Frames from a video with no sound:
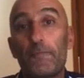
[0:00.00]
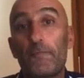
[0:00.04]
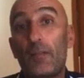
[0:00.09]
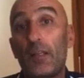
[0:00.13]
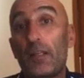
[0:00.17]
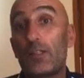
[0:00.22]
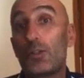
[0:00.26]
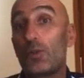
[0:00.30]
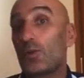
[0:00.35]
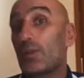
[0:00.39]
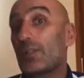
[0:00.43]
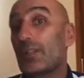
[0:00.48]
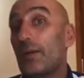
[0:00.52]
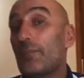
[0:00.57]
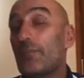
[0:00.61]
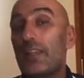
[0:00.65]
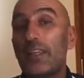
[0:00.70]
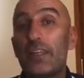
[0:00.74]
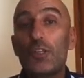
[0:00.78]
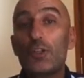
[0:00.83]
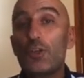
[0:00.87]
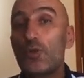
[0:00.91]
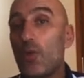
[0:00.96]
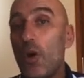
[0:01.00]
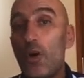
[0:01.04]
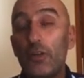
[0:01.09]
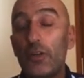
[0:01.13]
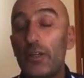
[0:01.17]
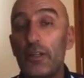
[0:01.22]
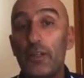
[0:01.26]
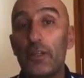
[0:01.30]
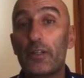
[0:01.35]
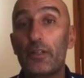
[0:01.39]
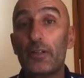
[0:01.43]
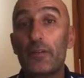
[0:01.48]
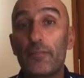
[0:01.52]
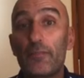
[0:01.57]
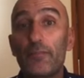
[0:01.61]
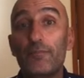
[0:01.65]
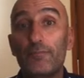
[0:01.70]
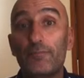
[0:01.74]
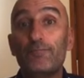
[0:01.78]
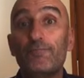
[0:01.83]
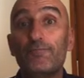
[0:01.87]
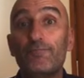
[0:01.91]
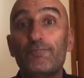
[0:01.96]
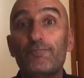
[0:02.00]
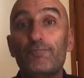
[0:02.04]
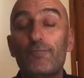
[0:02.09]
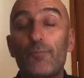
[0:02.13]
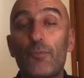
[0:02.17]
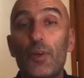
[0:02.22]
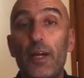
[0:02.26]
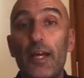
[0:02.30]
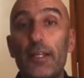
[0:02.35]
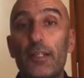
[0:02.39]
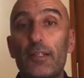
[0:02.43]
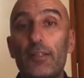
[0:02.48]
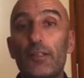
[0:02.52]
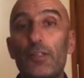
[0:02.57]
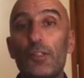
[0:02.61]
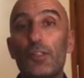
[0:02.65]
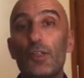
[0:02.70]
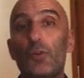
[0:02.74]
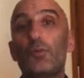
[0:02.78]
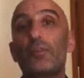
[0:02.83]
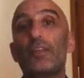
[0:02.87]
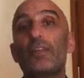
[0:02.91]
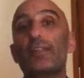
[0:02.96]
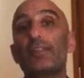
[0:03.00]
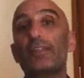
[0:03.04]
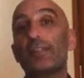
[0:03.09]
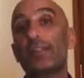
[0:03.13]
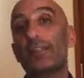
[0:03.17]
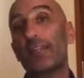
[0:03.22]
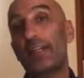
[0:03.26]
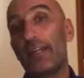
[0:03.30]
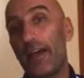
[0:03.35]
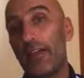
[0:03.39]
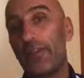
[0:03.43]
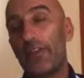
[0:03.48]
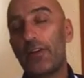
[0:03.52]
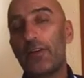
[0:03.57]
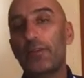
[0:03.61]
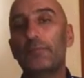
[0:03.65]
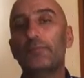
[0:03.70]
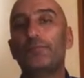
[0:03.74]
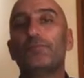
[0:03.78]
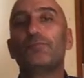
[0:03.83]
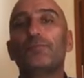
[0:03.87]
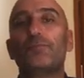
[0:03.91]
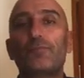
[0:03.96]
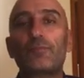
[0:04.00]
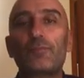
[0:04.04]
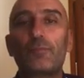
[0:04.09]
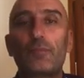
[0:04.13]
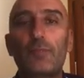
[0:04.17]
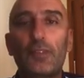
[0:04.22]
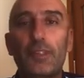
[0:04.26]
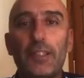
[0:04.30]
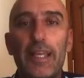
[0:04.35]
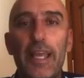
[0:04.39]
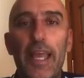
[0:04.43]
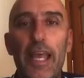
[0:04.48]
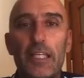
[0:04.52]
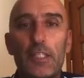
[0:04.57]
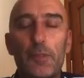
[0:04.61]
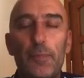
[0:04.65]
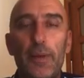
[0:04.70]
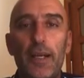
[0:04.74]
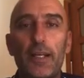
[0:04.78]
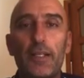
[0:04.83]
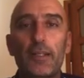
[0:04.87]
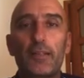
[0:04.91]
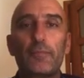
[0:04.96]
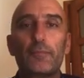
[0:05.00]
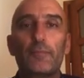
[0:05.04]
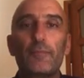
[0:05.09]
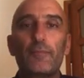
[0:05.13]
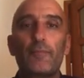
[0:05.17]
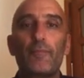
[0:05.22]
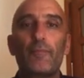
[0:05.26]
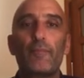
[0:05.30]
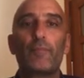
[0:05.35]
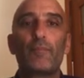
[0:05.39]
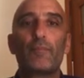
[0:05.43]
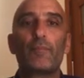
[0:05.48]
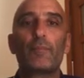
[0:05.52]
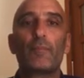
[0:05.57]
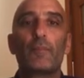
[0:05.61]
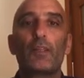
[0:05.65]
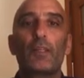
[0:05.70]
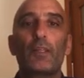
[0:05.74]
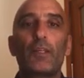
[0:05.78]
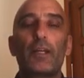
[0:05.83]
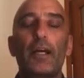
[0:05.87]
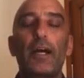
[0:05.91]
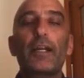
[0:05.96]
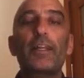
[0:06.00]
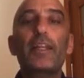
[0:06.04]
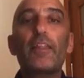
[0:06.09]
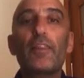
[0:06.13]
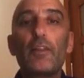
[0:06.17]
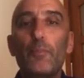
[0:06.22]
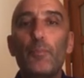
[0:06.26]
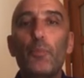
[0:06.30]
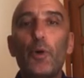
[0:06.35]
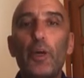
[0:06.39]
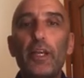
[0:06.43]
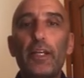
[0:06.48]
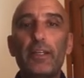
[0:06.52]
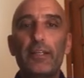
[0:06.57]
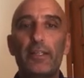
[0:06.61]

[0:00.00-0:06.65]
So something is wrong here, right? So this is another aspect. Another point